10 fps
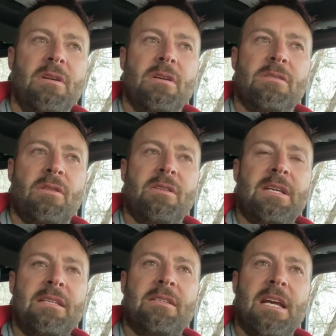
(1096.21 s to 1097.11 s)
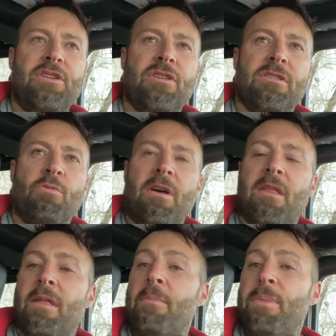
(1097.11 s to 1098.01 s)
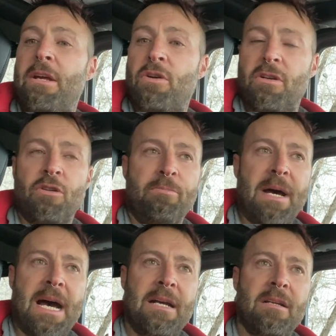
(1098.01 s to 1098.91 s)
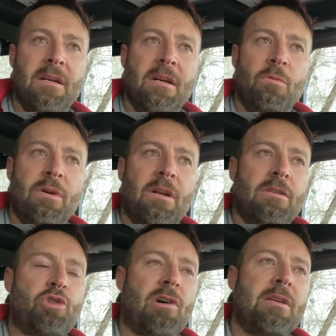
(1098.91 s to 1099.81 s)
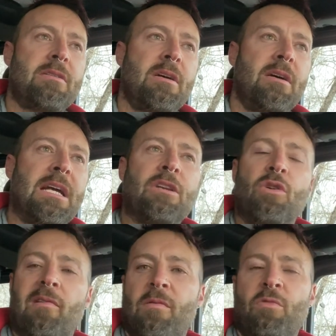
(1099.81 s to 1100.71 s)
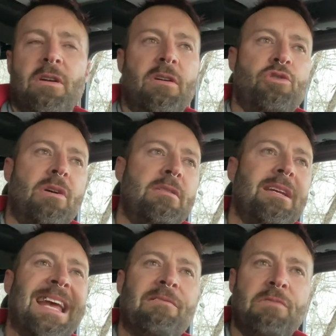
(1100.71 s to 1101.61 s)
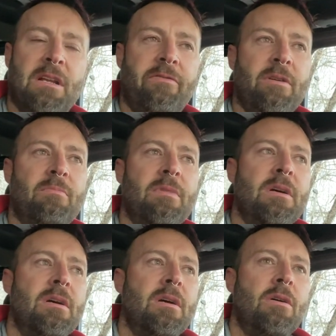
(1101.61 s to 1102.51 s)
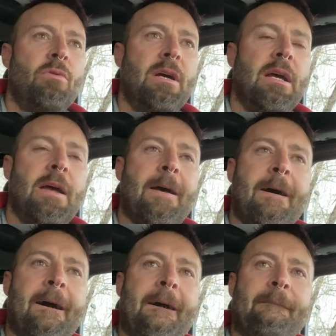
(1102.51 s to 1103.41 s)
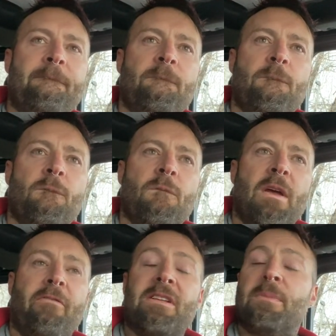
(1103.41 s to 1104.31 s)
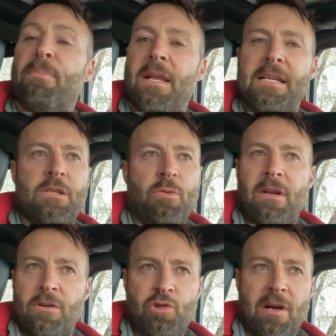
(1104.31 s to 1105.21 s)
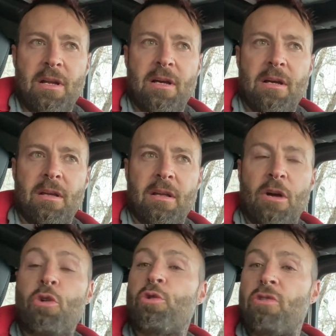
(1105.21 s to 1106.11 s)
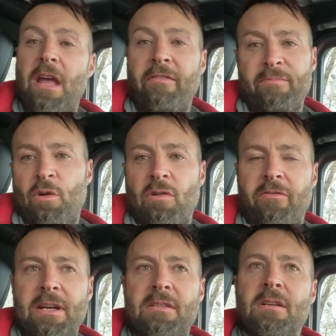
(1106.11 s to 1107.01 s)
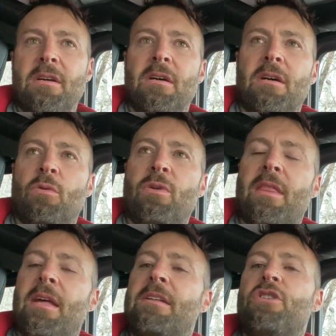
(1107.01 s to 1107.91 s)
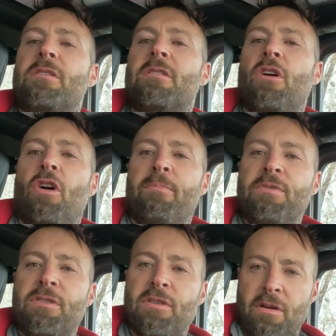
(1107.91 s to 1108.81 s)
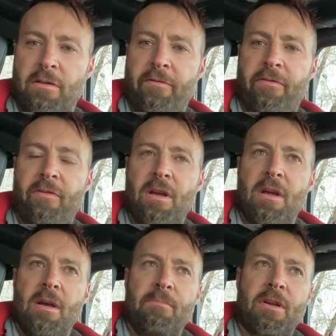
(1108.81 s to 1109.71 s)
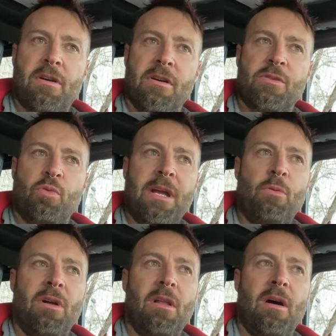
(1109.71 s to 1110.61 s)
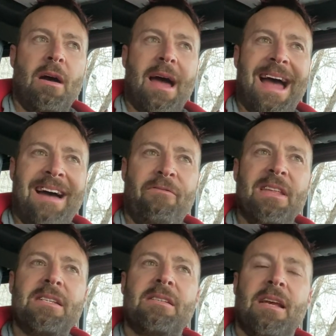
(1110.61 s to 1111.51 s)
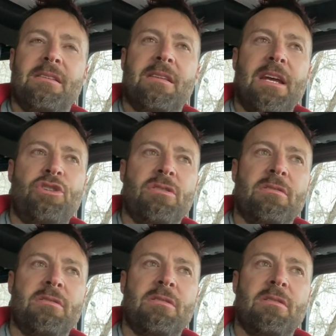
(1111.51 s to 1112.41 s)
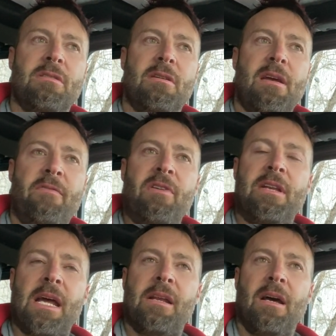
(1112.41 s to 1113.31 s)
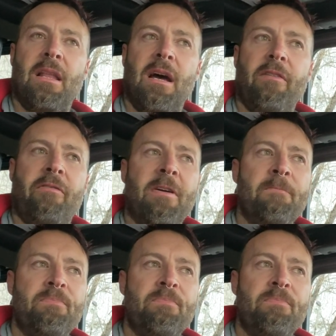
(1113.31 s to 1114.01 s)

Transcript: So the sensations, whether they be good or bad, we're not trying to ignore them. We're not trying to get rid of them. We're, um, if it's bliss, we're not trying to, you know, crave more of it. We're there just to observe because we will have these sensations every day in our life.